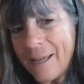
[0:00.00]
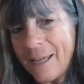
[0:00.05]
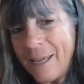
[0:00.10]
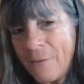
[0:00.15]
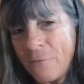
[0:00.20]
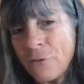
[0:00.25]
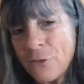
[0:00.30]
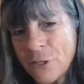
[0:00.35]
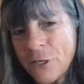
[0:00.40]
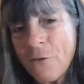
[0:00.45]

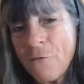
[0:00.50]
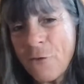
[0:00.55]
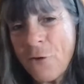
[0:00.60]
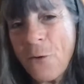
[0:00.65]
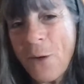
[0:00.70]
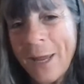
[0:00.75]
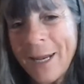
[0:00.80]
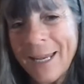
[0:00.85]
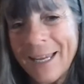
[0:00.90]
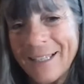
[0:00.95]
Give yourself
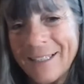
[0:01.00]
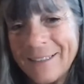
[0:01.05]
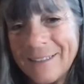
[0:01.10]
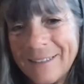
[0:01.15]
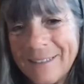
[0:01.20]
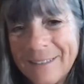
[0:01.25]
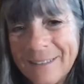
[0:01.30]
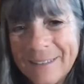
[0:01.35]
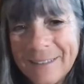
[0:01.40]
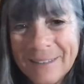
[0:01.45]
credit.
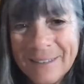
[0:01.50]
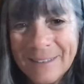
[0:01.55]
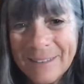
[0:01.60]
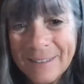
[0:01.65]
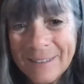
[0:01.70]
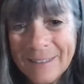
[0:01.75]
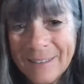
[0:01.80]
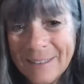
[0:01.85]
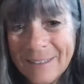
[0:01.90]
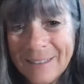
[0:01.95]

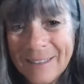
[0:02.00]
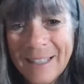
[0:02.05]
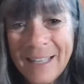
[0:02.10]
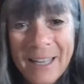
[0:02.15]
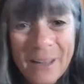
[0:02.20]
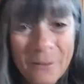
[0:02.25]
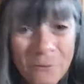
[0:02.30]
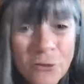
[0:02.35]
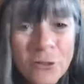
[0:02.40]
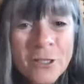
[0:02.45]

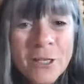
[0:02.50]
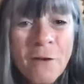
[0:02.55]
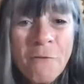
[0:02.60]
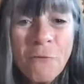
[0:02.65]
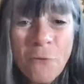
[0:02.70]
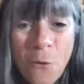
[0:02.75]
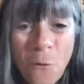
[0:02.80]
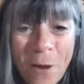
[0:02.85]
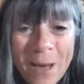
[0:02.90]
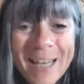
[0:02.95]
Give
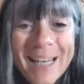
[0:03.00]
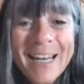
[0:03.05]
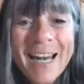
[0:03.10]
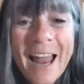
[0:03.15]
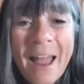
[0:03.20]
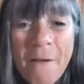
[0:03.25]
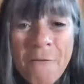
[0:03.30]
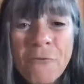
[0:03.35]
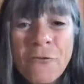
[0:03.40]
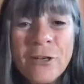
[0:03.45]
yourself credit
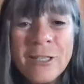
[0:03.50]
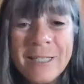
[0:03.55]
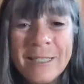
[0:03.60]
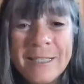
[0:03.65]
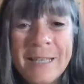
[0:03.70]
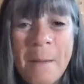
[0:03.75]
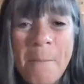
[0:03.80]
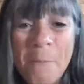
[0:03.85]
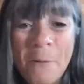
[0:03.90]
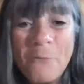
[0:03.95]
every
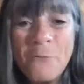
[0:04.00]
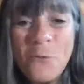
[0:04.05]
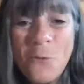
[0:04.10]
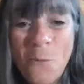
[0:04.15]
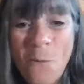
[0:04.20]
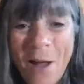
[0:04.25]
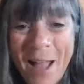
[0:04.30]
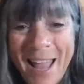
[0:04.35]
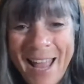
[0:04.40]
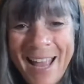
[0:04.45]
step of the
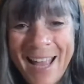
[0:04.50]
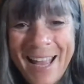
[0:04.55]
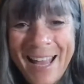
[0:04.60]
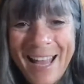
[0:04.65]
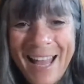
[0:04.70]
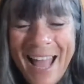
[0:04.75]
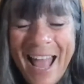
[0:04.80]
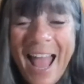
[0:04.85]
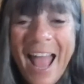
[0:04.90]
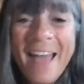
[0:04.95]
way.
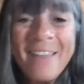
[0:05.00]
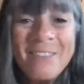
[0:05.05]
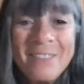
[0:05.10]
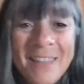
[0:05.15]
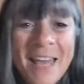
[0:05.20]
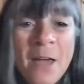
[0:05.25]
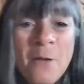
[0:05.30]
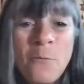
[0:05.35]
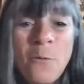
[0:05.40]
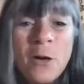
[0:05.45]
And
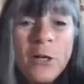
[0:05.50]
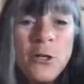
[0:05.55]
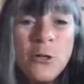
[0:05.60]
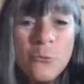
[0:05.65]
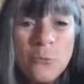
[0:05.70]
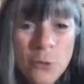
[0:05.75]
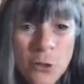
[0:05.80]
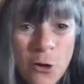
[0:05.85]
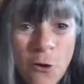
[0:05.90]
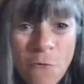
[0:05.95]
then when
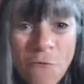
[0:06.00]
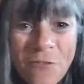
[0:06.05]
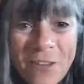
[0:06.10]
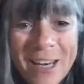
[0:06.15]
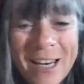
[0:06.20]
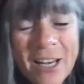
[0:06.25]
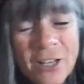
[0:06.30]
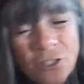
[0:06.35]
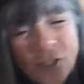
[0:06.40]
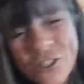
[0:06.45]
you do
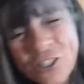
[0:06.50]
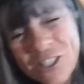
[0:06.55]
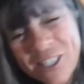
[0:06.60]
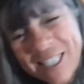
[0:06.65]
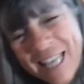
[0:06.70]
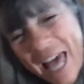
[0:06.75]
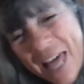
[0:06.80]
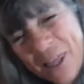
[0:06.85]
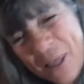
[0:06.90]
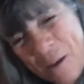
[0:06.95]
finish,
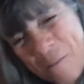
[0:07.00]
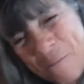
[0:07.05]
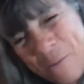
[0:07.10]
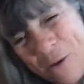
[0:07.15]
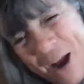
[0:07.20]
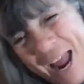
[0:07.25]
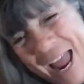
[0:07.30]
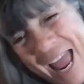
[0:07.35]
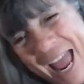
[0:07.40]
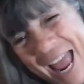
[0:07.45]
celebrate.
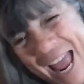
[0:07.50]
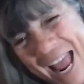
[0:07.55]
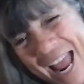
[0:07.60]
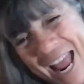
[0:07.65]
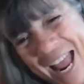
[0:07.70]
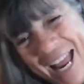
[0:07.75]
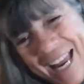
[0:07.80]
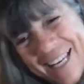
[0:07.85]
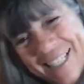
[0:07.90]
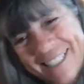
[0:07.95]

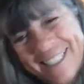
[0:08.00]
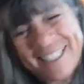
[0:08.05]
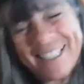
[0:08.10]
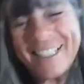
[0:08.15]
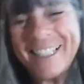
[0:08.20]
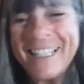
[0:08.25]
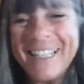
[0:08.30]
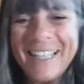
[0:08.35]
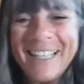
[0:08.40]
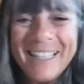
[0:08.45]

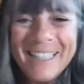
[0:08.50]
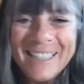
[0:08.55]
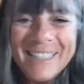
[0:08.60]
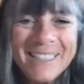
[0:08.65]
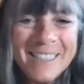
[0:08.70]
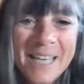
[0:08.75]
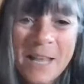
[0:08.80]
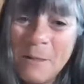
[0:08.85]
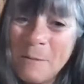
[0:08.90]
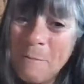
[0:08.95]

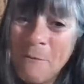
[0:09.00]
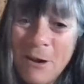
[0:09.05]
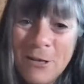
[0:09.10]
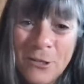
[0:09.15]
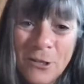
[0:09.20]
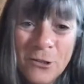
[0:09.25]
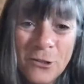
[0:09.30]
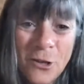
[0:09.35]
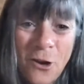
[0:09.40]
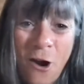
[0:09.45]

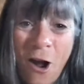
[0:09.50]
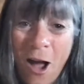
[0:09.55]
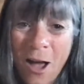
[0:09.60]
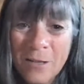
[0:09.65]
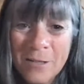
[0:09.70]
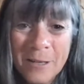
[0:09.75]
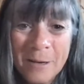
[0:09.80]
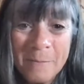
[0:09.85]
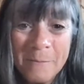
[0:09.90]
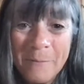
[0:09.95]
Celebrations are
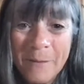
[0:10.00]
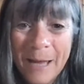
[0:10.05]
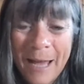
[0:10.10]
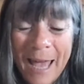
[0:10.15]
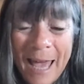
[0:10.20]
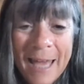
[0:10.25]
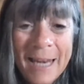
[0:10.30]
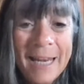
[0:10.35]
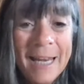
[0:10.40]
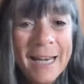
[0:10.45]
awesome,
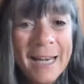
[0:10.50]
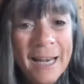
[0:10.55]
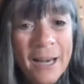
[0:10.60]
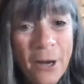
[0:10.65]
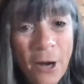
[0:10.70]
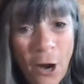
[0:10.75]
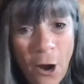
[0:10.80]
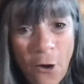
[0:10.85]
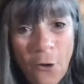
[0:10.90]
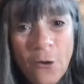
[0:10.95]
and it
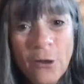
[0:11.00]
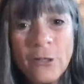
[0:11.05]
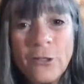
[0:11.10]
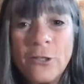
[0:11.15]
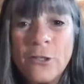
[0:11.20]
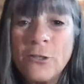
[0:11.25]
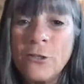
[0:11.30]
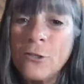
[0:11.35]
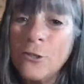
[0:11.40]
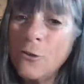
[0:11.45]

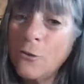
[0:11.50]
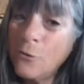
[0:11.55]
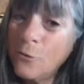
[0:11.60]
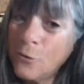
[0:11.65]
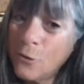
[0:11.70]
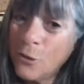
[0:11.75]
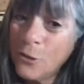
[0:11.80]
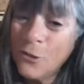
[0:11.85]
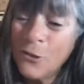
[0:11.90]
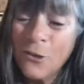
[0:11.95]
encourages you
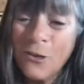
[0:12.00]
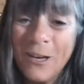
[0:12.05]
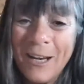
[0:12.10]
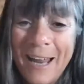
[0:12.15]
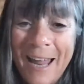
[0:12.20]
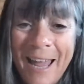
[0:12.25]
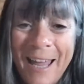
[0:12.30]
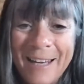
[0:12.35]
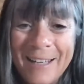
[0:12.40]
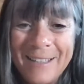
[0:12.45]
to do it
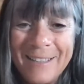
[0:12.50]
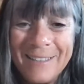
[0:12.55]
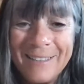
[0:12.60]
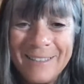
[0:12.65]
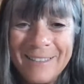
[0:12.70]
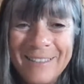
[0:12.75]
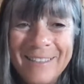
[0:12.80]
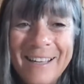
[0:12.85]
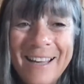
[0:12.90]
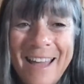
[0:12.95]
again.
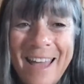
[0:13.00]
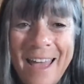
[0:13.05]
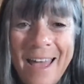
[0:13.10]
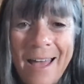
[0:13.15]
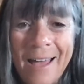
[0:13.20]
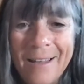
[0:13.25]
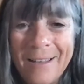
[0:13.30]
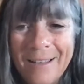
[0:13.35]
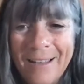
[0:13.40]
Yeah.